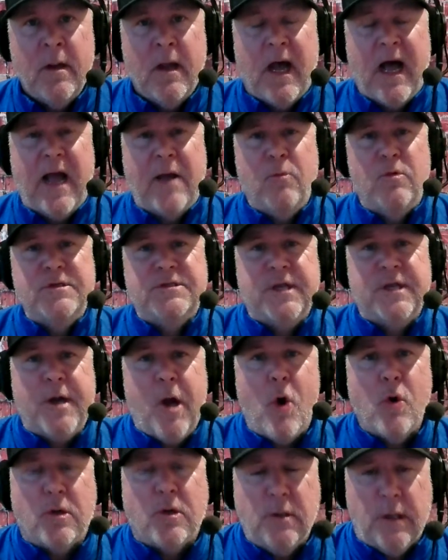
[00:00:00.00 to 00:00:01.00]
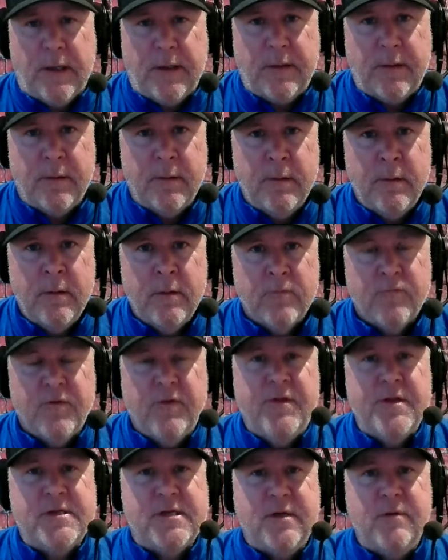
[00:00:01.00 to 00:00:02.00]
I was in Oakland for
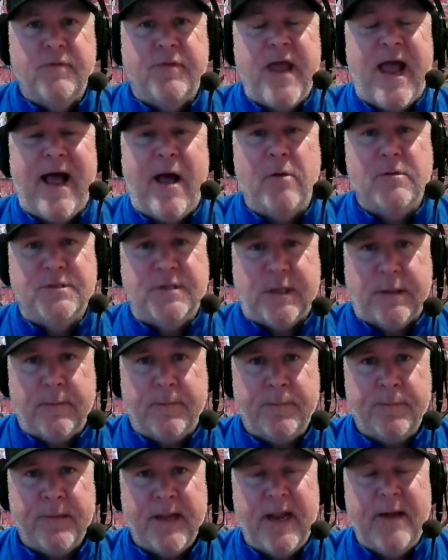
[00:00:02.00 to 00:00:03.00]
the 2000